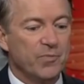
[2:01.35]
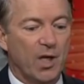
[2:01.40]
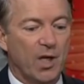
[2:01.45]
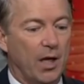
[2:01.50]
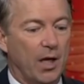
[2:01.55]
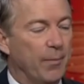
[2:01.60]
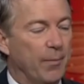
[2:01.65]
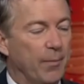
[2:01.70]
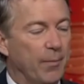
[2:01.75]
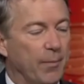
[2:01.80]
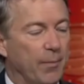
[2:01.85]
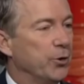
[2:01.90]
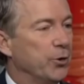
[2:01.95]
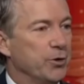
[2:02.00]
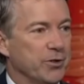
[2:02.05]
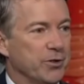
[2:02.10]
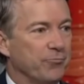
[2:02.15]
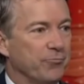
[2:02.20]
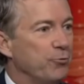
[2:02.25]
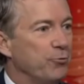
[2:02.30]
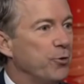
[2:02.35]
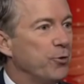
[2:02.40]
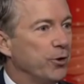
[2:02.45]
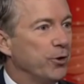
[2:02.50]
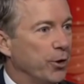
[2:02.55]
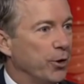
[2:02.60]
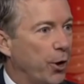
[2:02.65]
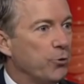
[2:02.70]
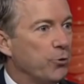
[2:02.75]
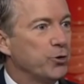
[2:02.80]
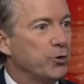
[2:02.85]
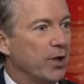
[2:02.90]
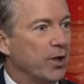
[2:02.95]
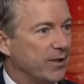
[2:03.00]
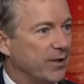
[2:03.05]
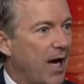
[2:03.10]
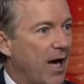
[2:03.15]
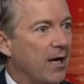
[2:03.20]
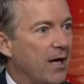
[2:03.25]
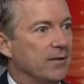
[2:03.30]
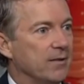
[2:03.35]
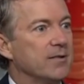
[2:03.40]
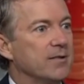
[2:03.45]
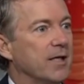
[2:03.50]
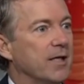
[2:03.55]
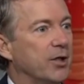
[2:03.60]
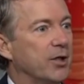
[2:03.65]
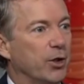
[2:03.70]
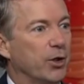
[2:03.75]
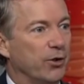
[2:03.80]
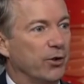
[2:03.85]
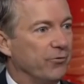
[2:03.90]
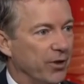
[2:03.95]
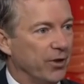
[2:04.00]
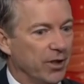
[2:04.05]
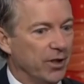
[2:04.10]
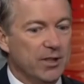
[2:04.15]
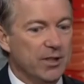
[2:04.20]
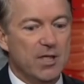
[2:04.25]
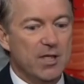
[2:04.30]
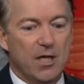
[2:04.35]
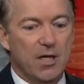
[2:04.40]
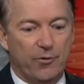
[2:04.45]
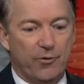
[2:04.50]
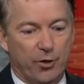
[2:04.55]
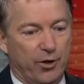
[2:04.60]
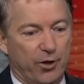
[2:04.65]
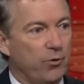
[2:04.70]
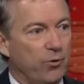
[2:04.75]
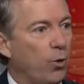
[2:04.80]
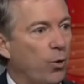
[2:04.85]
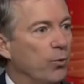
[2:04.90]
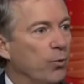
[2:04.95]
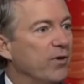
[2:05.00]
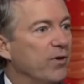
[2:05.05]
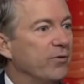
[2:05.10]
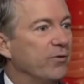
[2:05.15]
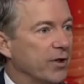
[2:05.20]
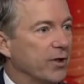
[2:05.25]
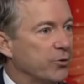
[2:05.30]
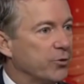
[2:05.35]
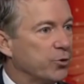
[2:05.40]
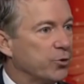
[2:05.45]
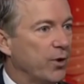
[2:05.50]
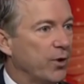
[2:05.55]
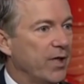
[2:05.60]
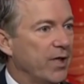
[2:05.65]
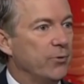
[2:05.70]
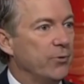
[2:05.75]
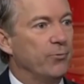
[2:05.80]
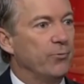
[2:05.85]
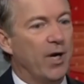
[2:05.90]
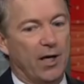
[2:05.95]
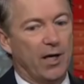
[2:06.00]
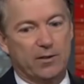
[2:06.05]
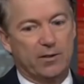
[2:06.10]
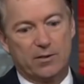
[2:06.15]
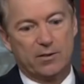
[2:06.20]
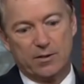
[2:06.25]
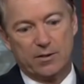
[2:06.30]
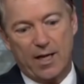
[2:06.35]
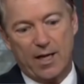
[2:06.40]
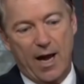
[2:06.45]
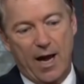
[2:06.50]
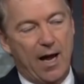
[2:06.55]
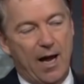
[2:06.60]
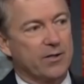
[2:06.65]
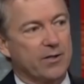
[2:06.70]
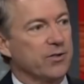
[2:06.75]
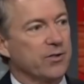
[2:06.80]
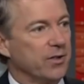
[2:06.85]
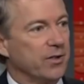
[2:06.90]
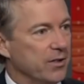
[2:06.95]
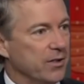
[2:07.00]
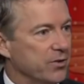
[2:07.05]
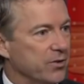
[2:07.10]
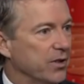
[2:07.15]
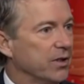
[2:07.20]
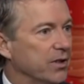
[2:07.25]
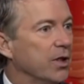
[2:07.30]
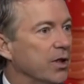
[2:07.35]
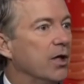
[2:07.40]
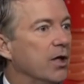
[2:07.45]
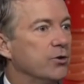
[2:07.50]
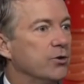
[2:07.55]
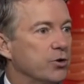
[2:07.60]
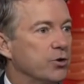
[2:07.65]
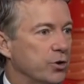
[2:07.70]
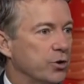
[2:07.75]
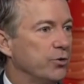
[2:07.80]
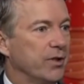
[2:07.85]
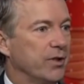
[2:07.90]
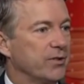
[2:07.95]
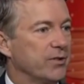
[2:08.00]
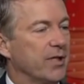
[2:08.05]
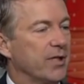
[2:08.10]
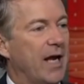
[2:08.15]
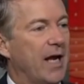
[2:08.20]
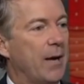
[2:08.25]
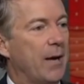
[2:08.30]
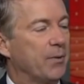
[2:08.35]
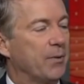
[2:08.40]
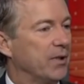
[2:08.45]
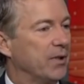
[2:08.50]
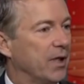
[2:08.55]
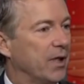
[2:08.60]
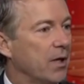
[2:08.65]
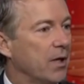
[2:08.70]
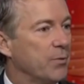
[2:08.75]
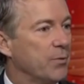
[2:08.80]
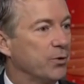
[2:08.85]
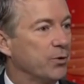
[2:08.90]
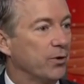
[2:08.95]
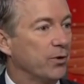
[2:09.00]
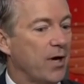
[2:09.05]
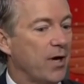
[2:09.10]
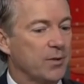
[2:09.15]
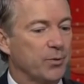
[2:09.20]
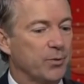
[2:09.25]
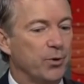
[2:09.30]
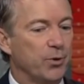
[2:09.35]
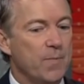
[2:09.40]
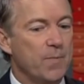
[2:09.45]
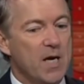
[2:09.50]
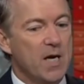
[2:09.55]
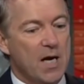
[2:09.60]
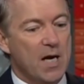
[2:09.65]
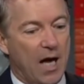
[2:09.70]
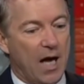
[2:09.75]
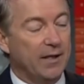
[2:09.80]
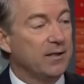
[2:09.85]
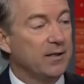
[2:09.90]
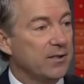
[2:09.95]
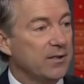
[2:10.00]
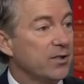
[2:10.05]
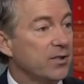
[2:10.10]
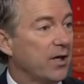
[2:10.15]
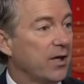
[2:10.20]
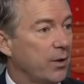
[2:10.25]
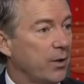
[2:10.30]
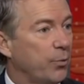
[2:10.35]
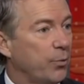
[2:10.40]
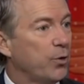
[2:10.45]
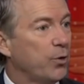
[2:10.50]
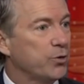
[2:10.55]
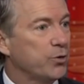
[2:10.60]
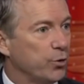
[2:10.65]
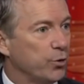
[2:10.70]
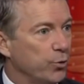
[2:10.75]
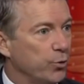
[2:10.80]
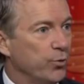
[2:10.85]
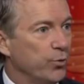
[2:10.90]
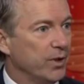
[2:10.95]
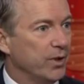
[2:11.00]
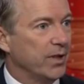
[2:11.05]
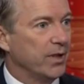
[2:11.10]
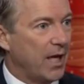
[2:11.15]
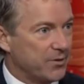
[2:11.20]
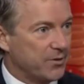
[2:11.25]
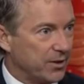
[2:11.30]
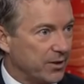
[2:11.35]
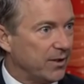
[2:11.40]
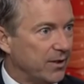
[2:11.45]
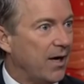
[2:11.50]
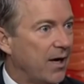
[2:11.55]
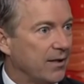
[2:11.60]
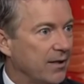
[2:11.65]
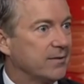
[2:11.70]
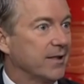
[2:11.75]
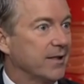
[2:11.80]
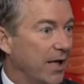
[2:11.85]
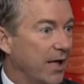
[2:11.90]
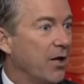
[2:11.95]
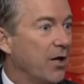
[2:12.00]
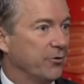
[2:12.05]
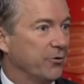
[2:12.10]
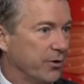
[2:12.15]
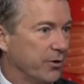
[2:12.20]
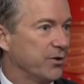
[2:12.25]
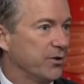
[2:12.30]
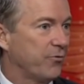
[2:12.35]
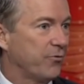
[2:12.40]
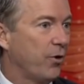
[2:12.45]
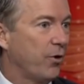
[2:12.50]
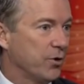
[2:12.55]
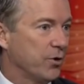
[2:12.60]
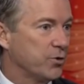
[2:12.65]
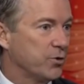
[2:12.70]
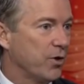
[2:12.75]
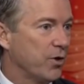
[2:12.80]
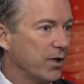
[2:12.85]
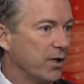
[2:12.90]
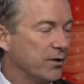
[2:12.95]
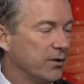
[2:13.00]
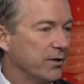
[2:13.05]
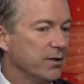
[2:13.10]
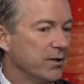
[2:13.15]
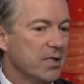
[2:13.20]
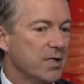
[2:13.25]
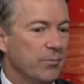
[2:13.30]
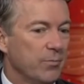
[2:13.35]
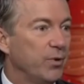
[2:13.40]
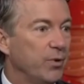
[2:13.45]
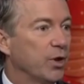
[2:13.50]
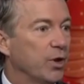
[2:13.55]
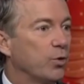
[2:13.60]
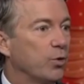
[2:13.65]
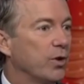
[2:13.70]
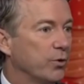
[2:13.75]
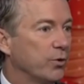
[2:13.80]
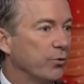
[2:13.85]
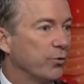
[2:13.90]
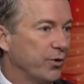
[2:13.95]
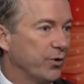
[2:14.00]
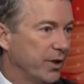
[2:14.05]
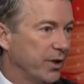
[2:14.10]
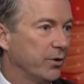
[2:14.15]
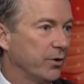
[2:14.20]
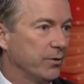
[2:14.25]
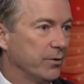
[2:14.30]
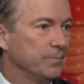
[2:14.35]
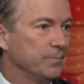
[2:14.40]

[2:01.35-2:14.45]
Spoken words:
And my goodness, if you can negotiate that and take care of the horrific train wrecks and accidents and gun shootings that happen that come into the hospital, I think that's the kind of person who really has a lot together as far as trying to be a critical thinker.